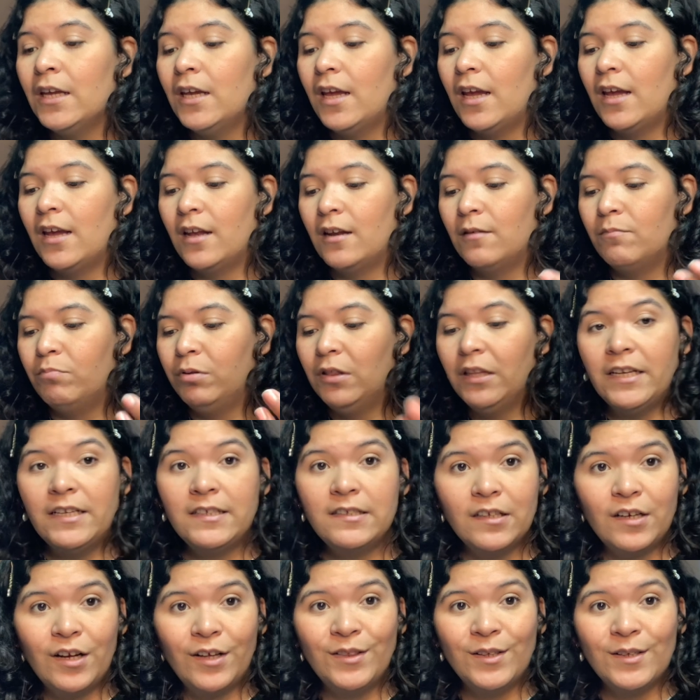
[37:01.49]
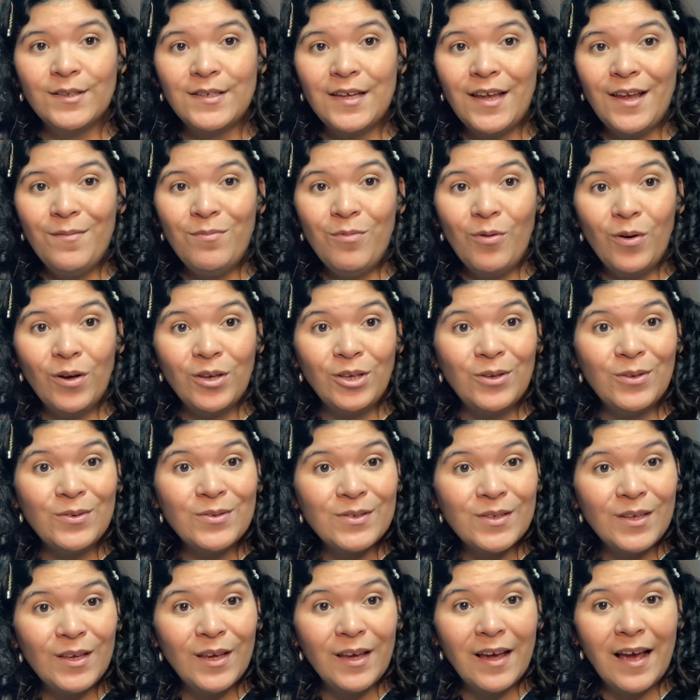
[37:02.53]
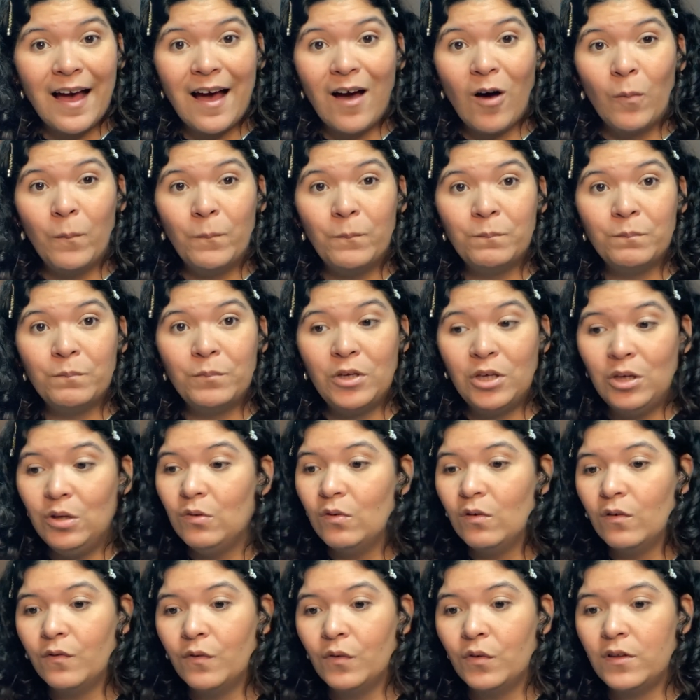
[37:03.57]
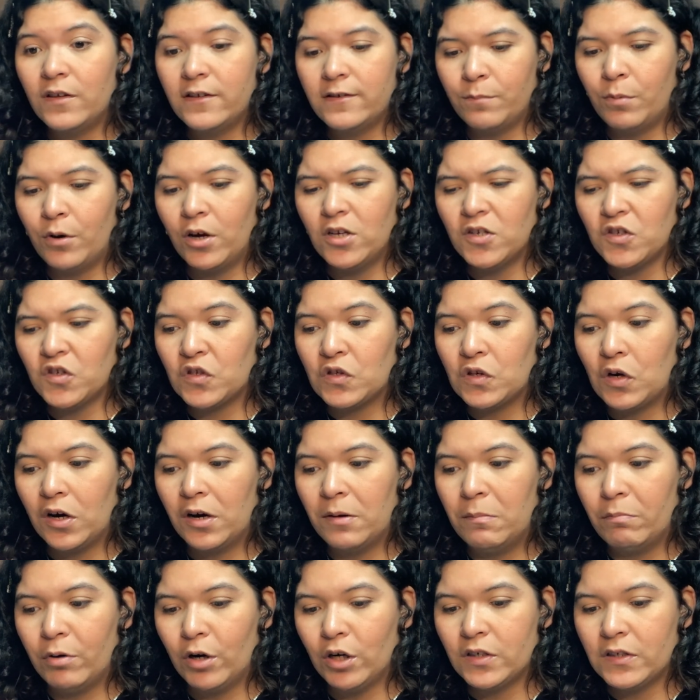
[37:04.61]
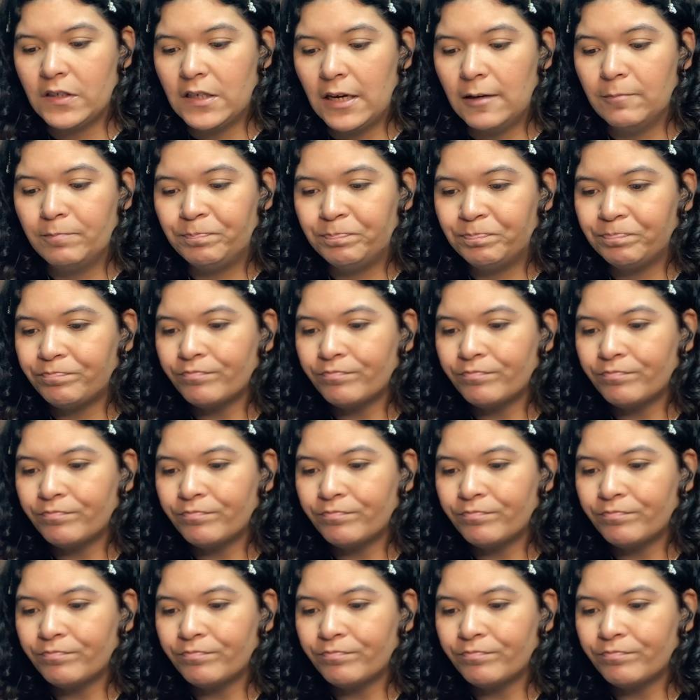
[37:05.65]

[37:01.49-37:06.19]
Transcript: and place it on the table, and you see how beautiful these projects are in person.